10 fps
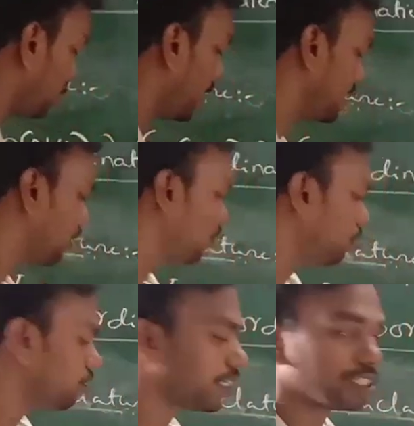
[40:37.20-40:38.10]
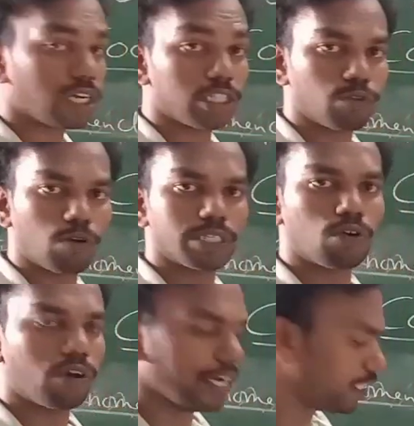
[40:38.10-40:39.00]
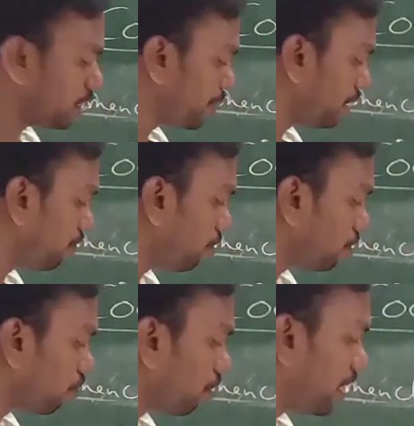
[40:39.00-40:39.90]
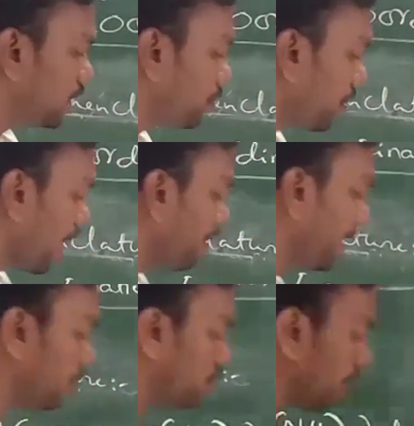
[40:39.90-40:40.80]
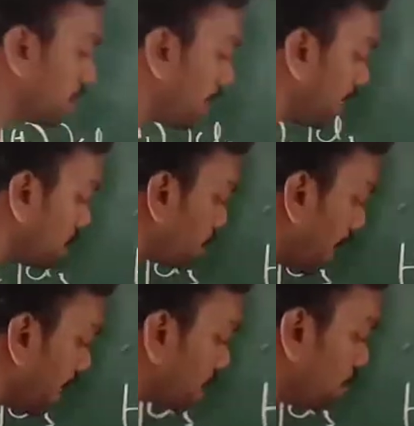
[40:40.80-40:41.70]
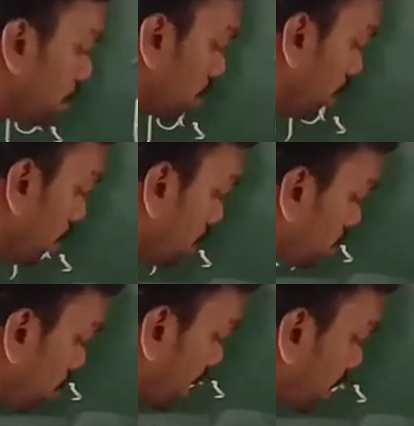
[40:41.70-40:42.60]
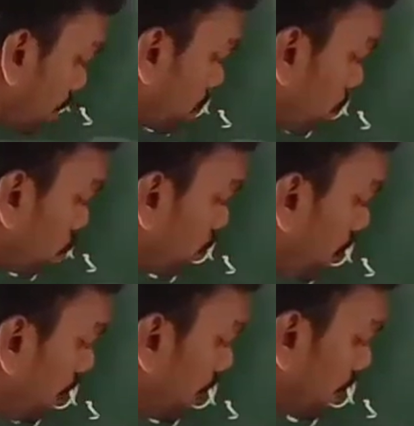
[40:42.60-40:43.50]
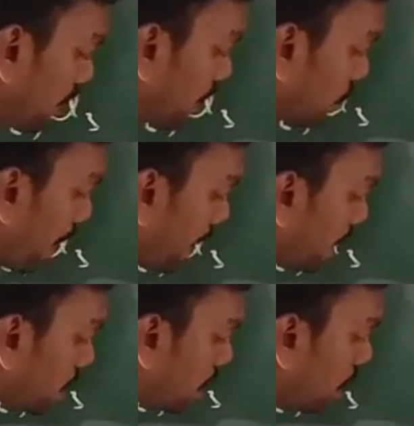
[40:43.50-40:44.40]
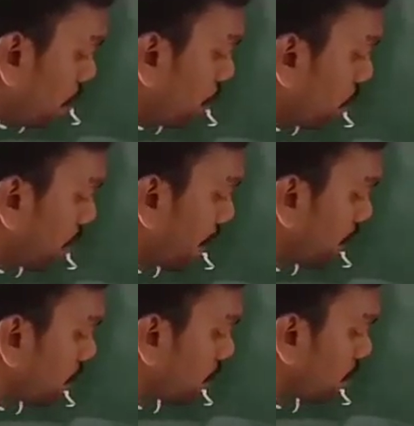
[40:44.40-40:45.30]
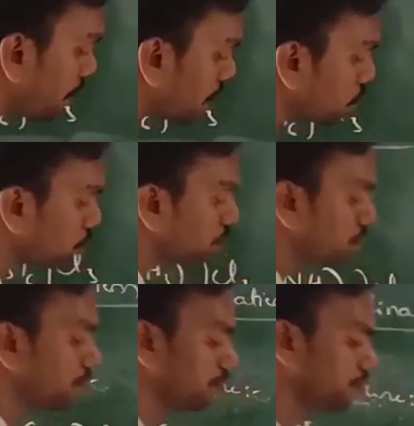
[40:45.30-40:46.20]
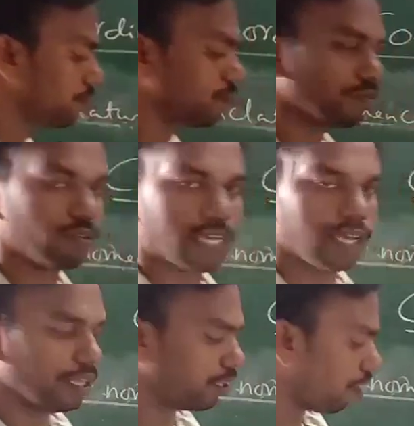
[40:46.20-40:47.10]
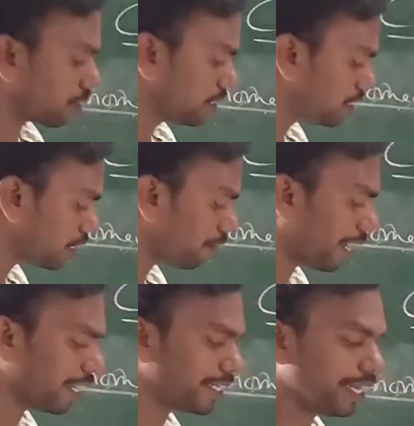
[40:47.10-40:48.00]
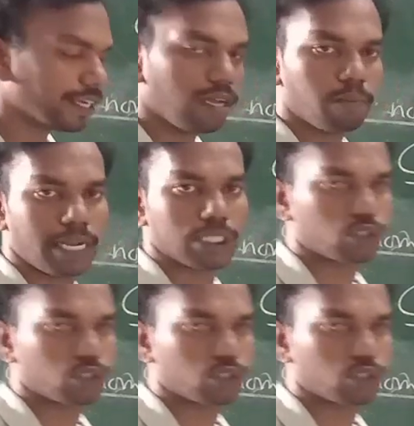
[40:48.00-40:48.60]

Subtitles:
is equal to the charge over the coordination sphere. Over the coordination sphere having negative charge, that is minus 4. So X comes out to be 6 minus 4, that is plus 2. Okay, the oxygen state of iron here plus